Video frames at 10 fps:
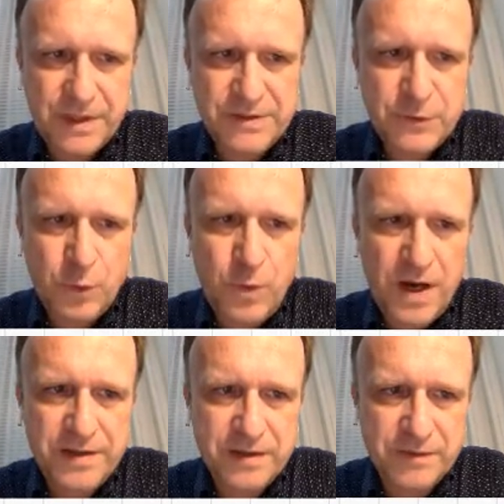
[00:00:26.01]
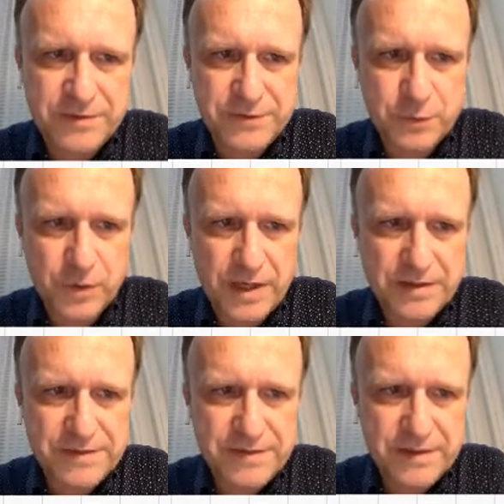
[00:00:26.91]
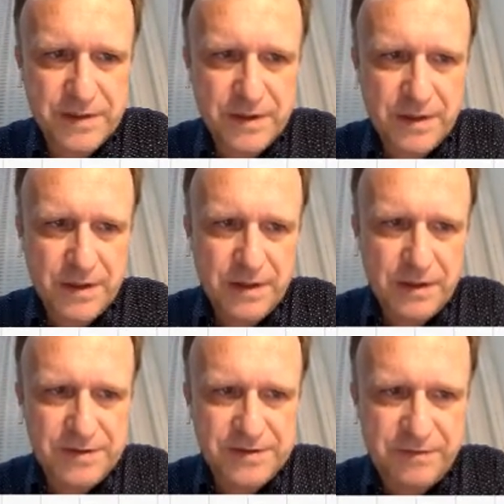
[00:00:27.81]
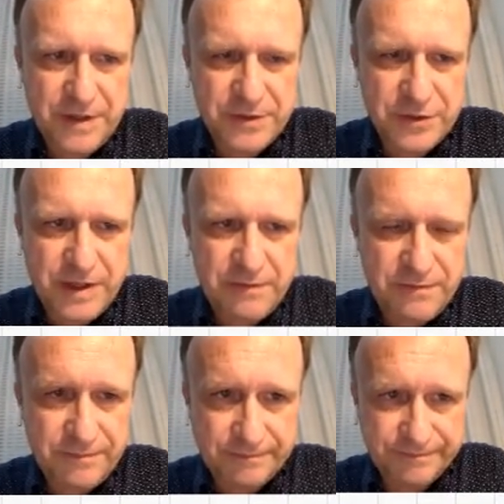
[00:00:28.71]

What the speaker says: So y equals 2x, it's the function f,